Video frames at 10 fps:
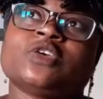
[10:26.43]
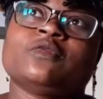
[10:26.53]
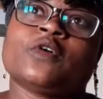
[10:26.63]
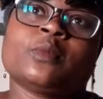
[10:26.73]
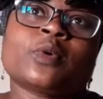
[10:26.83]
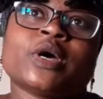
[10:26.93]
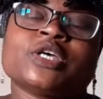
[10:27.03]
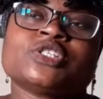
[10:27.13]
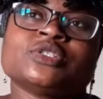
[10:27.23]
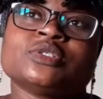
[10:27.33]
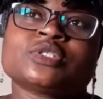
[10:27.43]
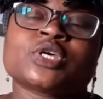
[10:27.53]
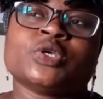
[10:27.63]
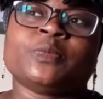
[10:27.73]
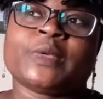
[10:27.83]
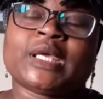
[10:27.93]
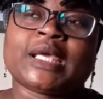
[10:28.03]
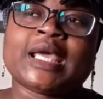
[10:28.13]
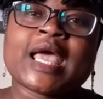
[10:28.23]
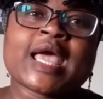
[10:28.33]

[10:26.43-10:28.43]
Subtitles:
form questions could be